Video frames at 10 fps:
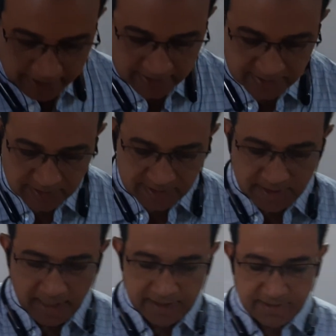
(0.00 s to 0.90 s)

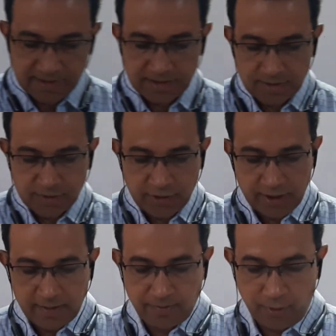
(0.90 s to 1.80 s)
exercise
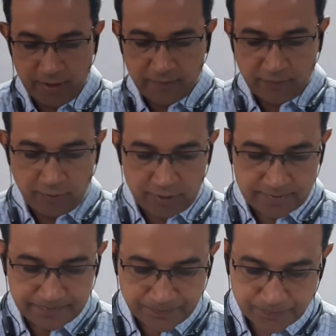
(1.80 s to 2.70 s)

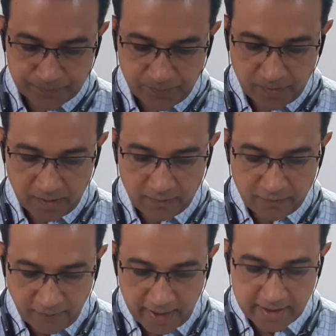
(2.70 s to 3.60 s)
3.4.
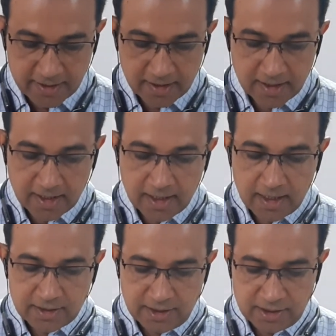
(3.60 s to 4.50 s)
Find
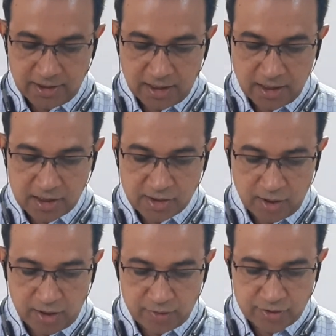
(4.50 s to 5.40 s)
the general
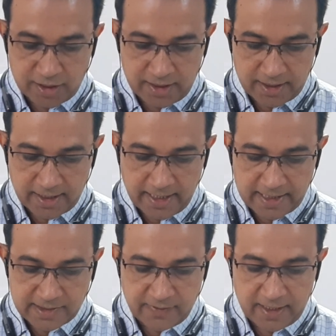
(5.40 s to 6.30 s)
solution
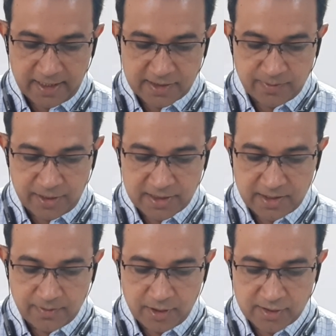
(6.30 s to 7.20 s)
as well as
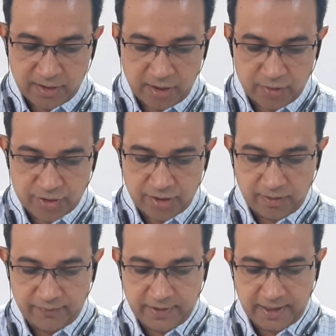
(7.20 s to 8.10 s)
principal solution
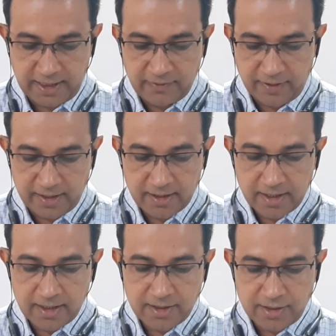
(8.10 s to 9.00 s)
of the
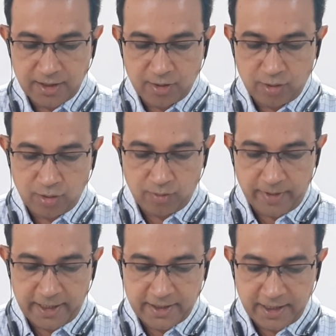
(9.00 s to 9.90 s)
given
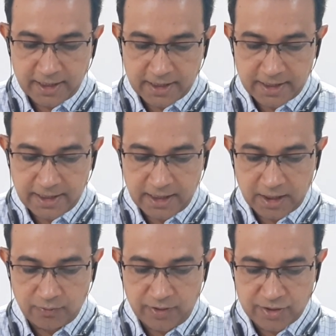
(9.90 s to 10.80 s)
trigonometric
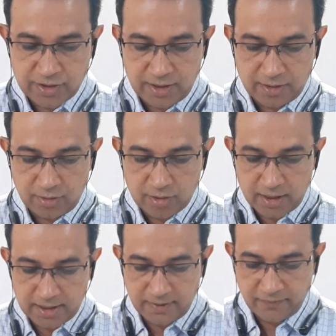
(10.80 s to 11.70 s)
equation.
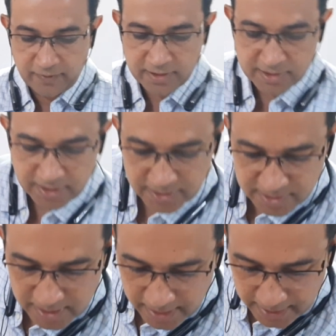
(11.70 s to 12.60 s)
Okay, the first
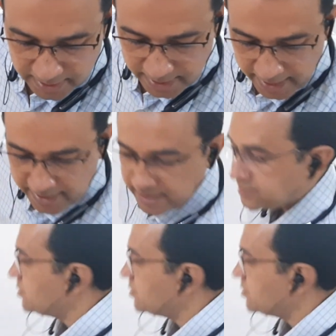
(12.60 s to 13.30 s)
is tan x